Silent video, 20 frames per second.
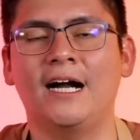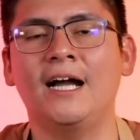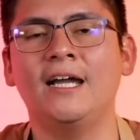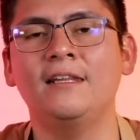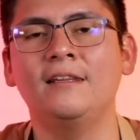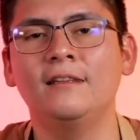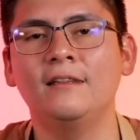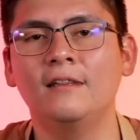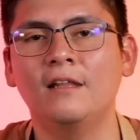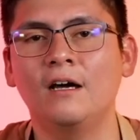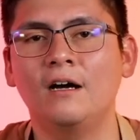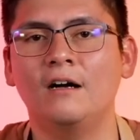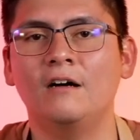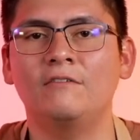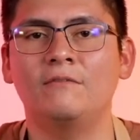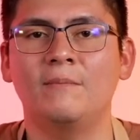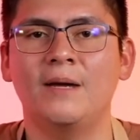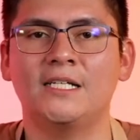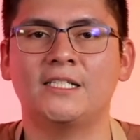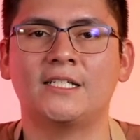I
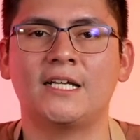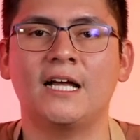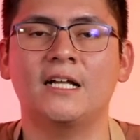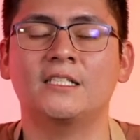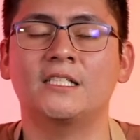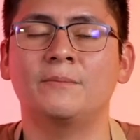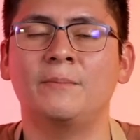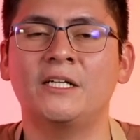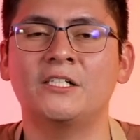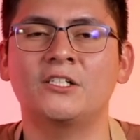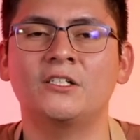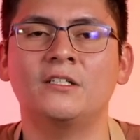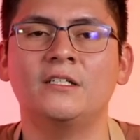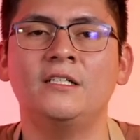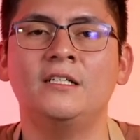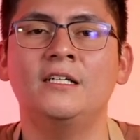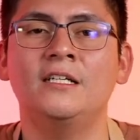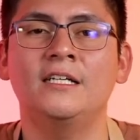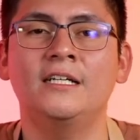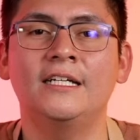love mezcal,
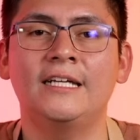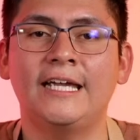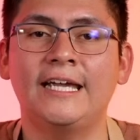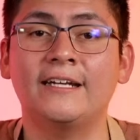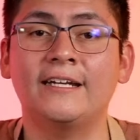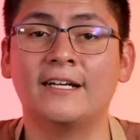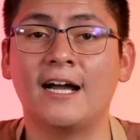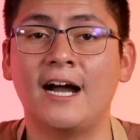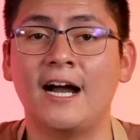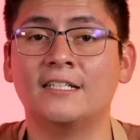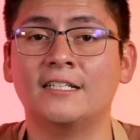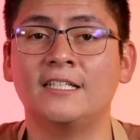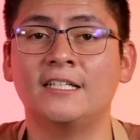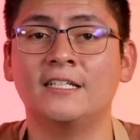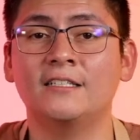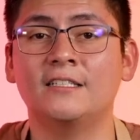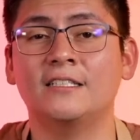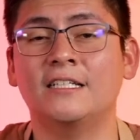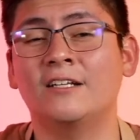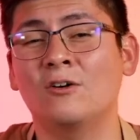especially in
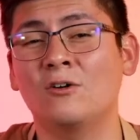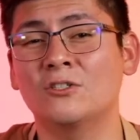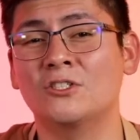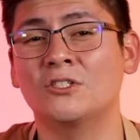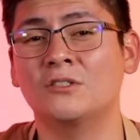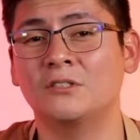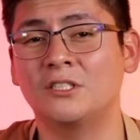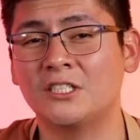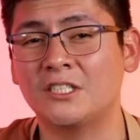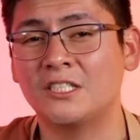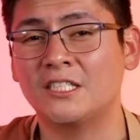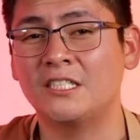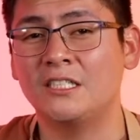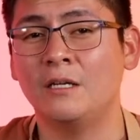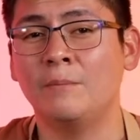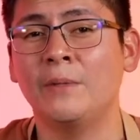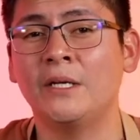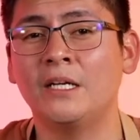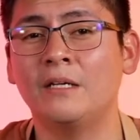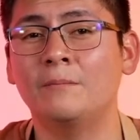cocktails and also just
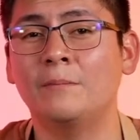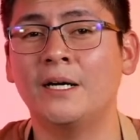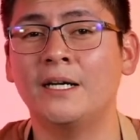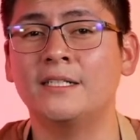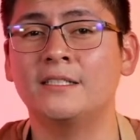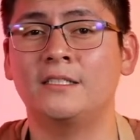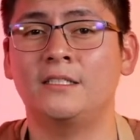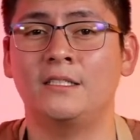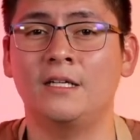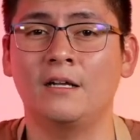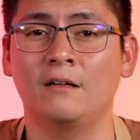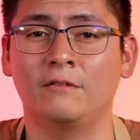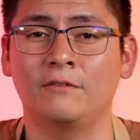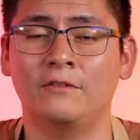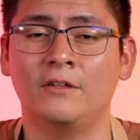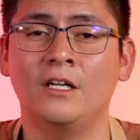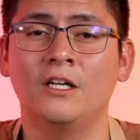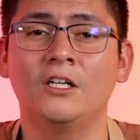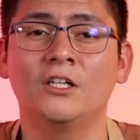sipping it by itself.